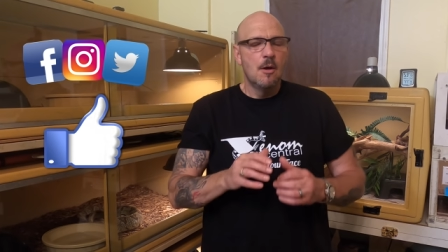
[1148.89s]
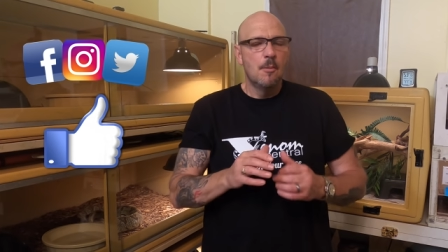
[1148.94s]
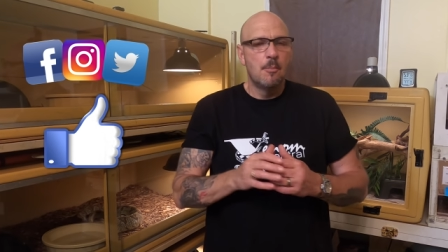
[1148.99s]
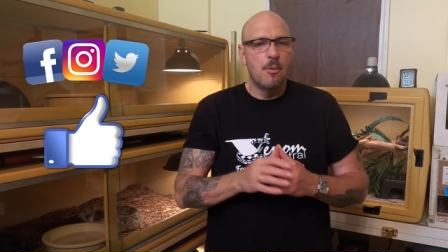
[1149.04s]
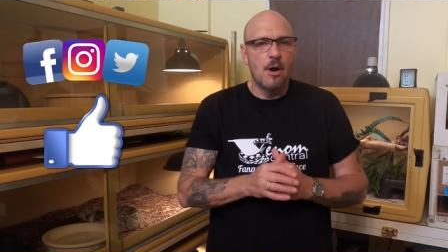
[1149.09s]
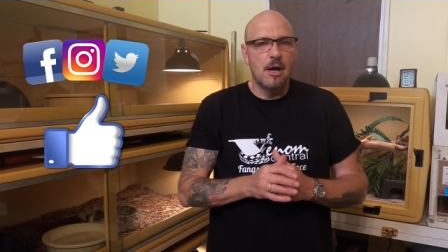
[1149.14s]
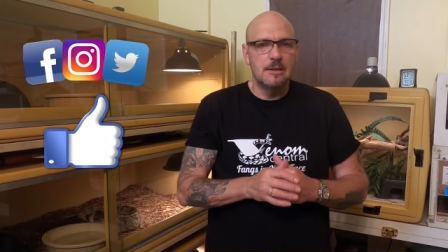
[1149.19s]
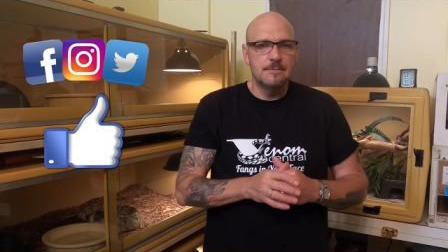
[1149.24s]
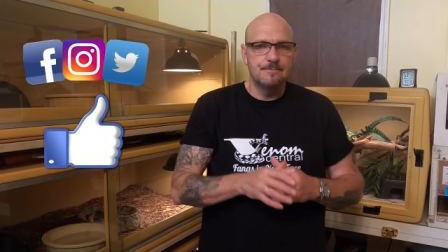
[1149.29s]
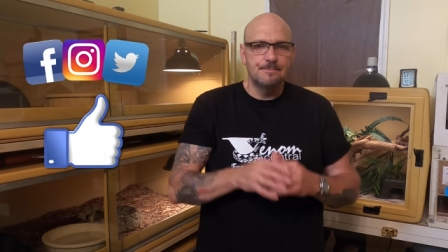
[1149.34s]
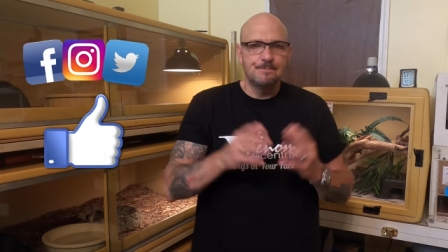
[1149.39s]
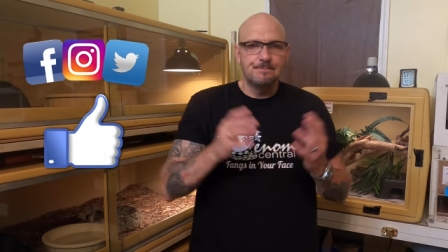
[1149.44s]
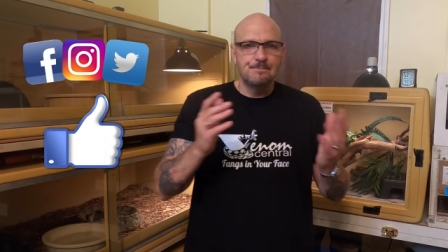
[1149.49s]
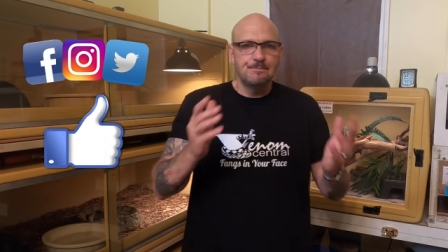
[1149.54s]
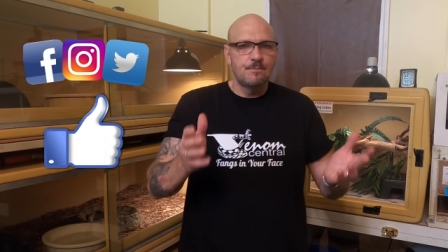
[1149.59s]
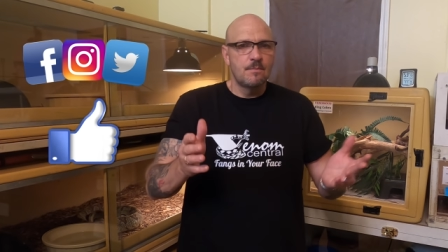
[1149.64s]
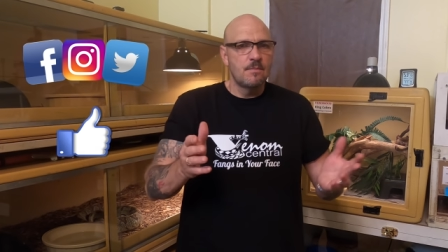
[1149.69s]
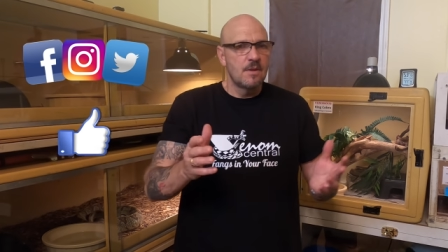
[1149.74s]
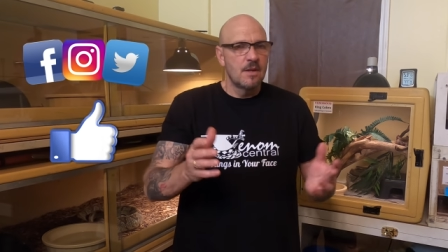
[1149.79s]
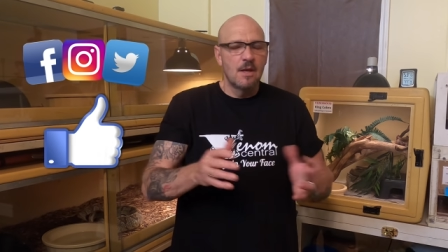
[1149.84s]
But
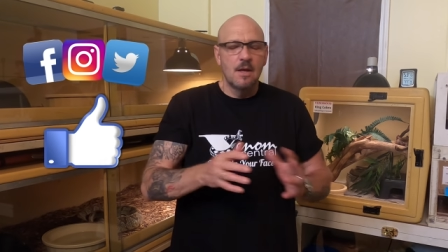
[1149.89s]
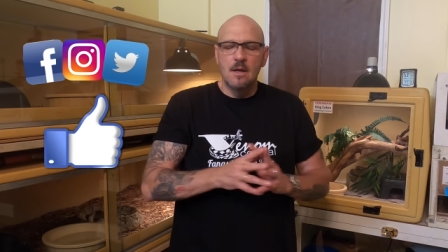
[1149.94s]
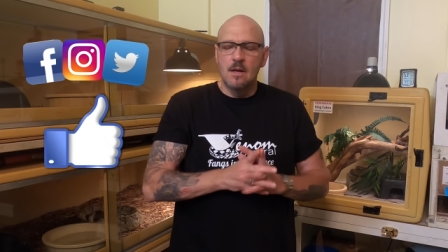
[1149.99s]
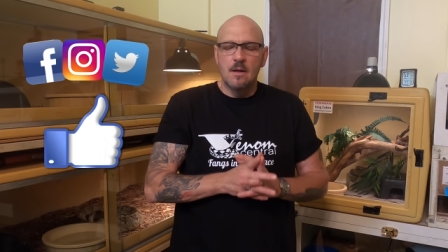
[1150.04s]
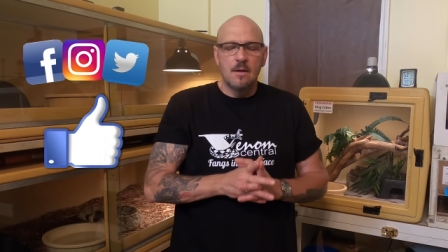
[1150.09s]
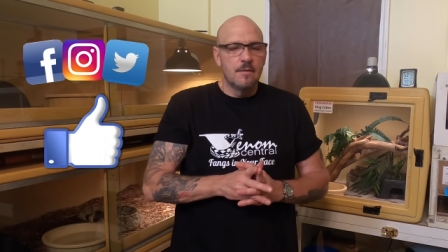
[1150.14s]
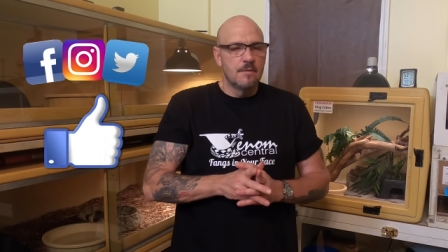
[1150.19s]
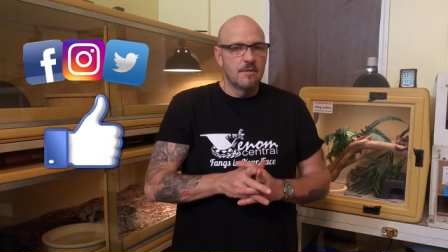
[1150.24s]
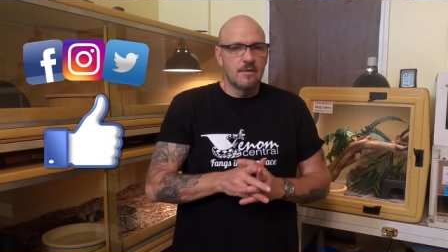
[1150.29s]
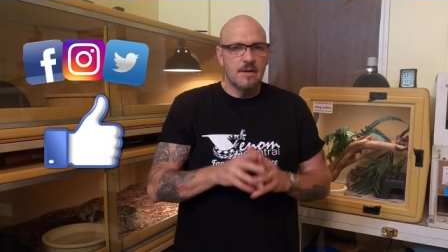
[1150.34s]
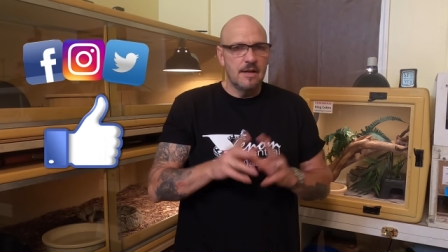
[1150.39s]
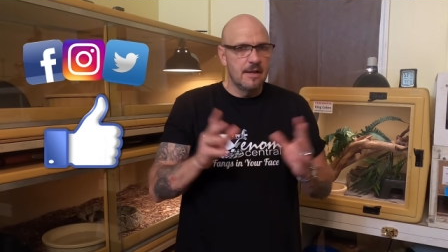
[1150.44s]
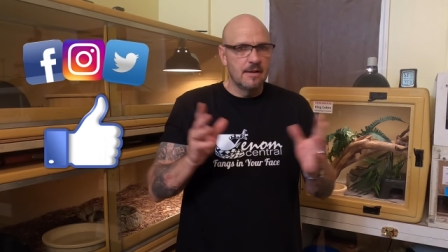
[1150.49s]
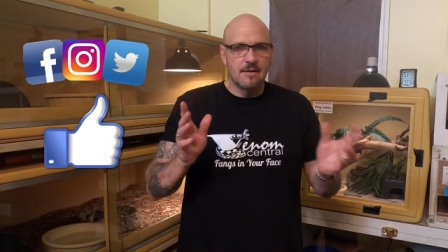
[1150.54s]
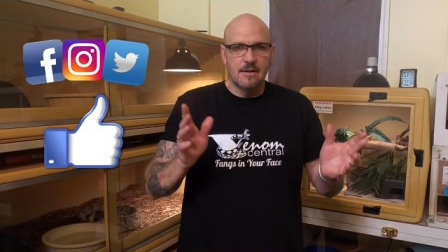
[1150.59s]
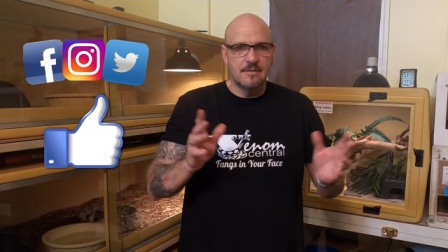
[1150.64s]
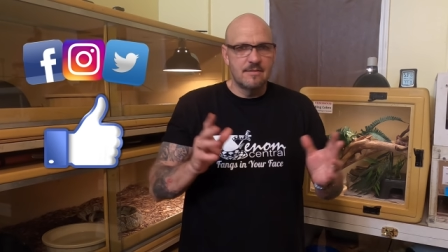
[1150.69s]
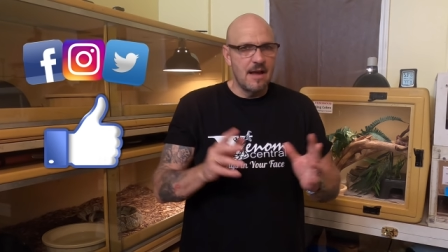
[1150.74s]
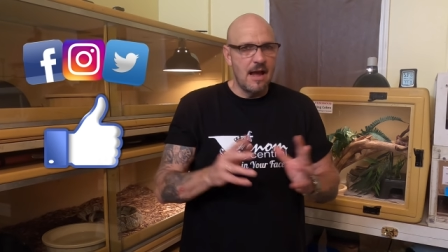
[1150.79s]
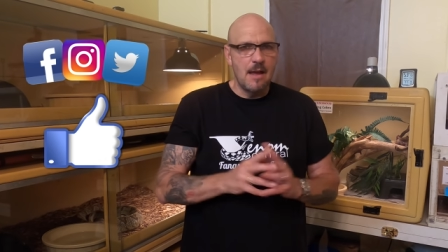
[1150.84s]
the
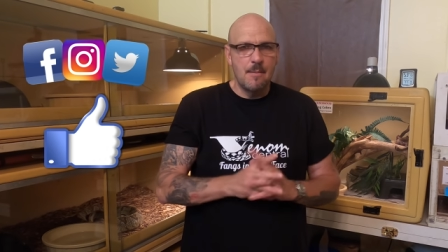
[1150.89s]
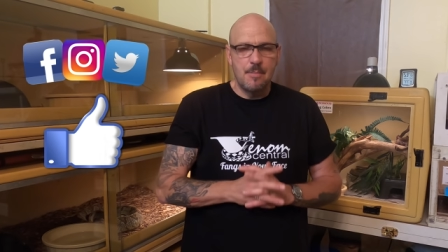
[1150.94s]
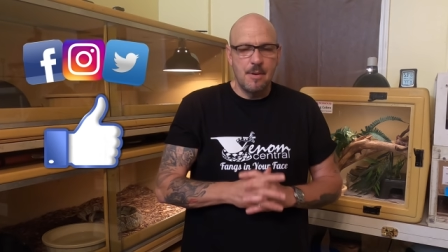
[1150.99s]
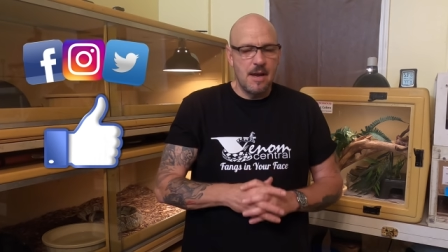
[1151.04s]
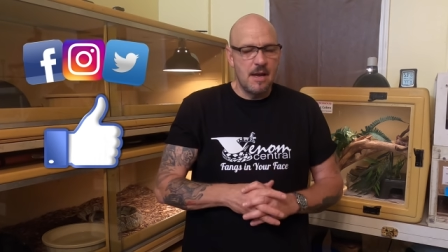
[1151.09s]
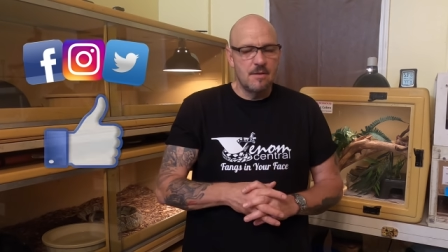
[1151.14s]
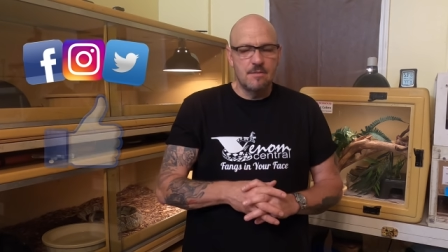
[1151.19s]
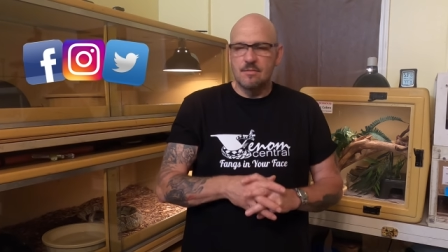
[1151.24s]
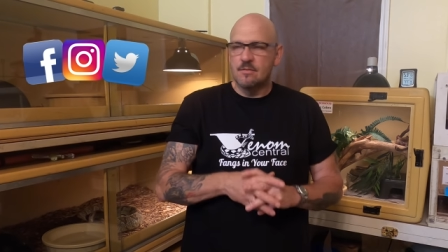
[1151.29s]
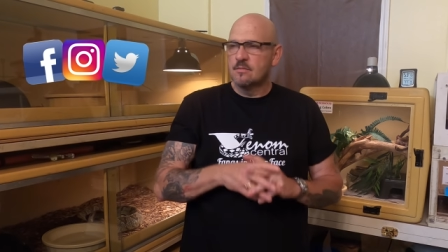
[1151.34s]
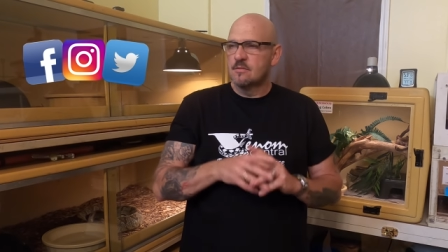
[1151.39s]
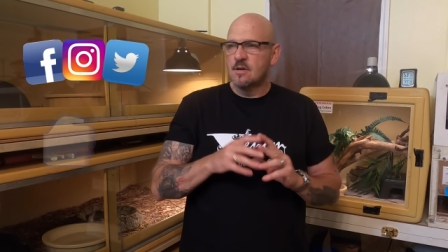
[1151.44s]
inland taipans,